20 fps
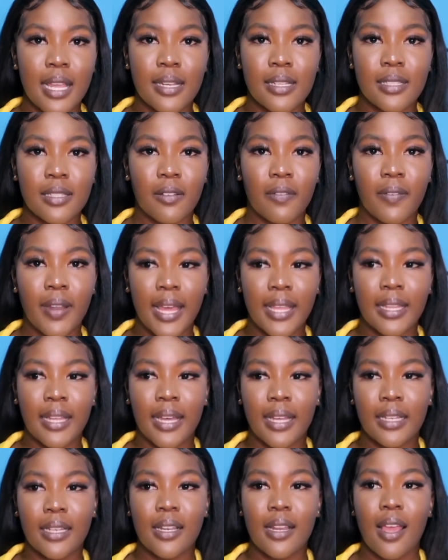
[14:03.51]
and stuff like
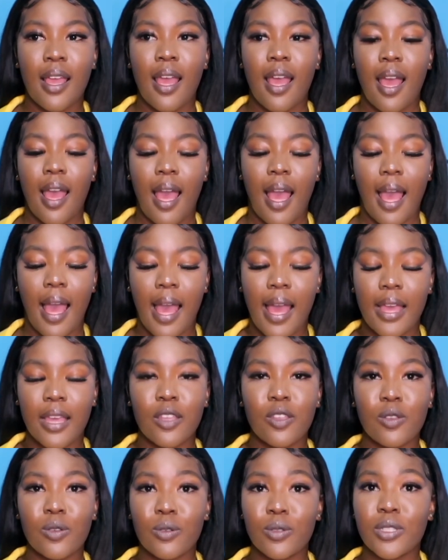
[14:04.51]
that, I
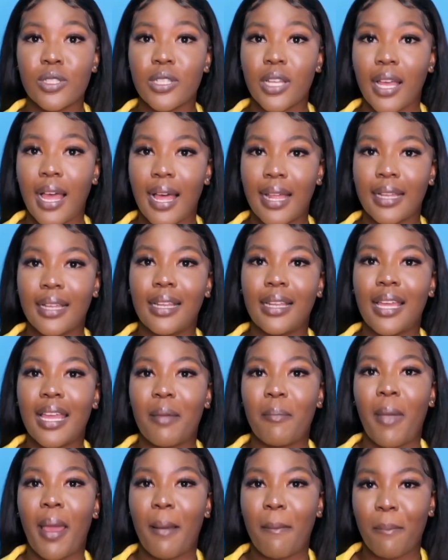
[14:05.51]
used to
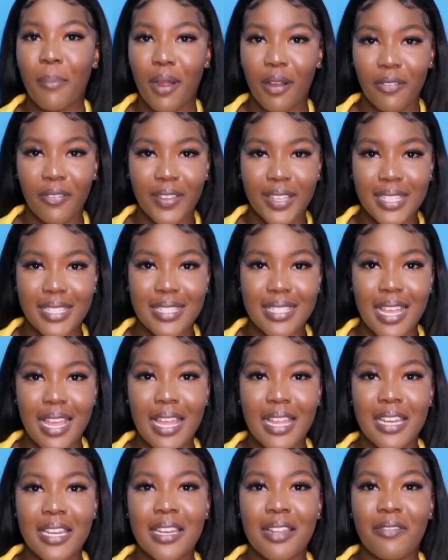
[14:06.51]
calculate my profits
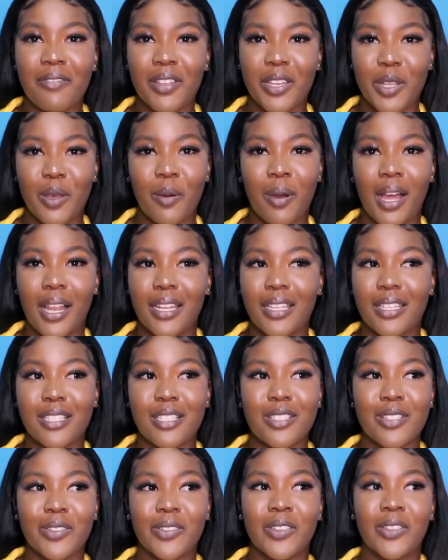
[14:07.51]
individually.
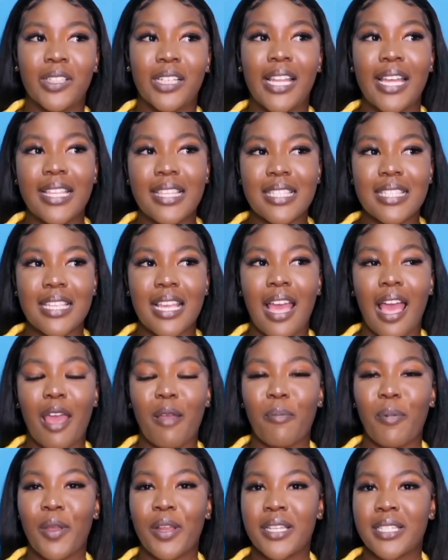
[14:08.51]
So let's say
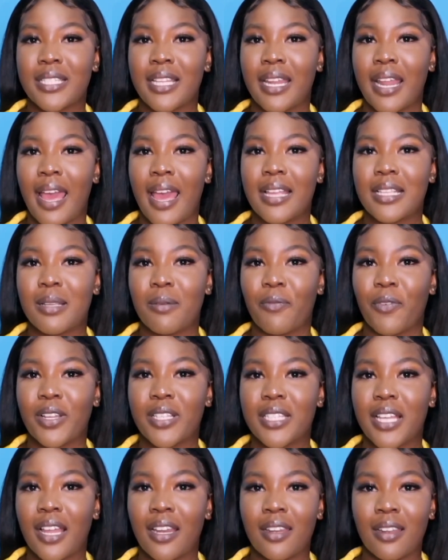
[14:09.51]
I purchase an item
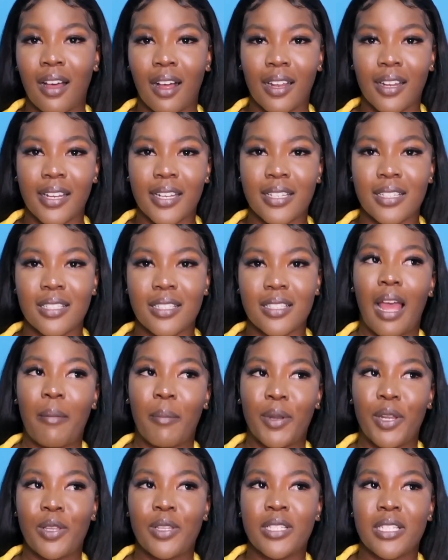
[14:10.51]
for $10. I'm
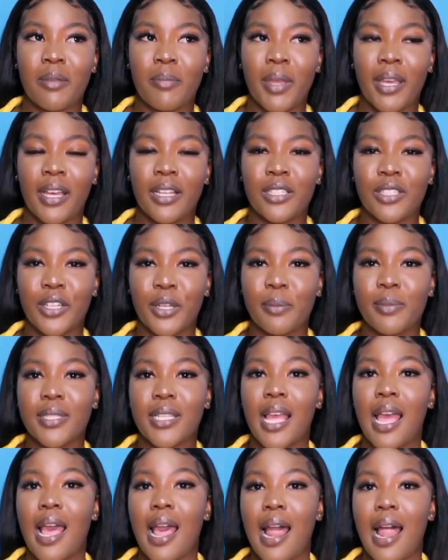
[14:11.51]
gonna use Jamaican terms.
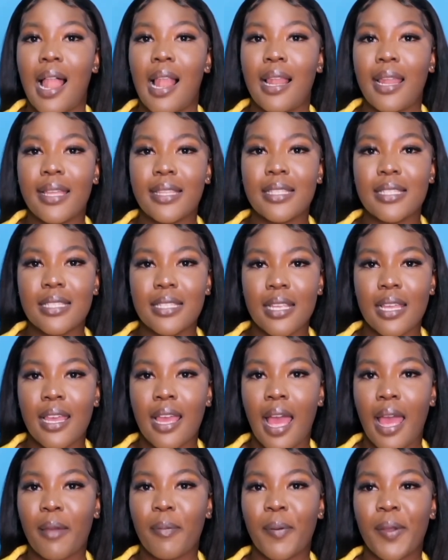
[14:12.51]
Let's
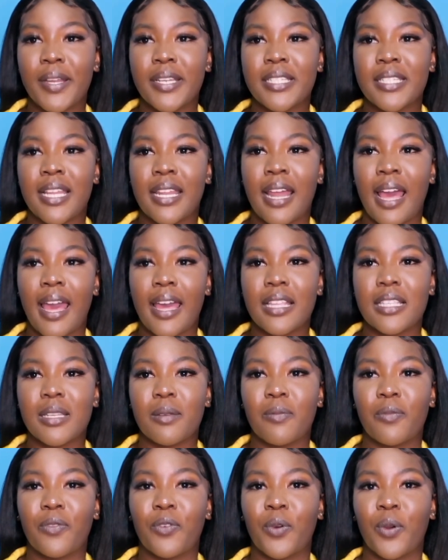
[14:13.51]
say I purchase an
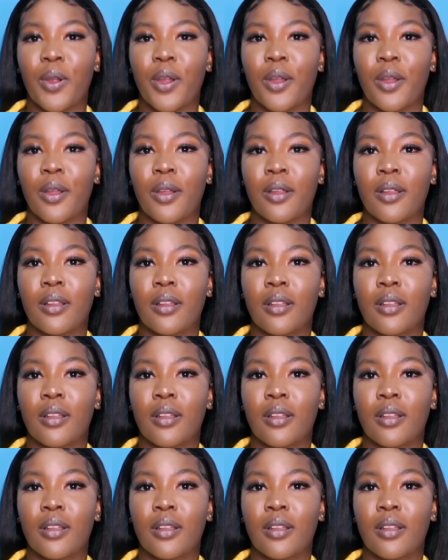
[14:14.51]
item for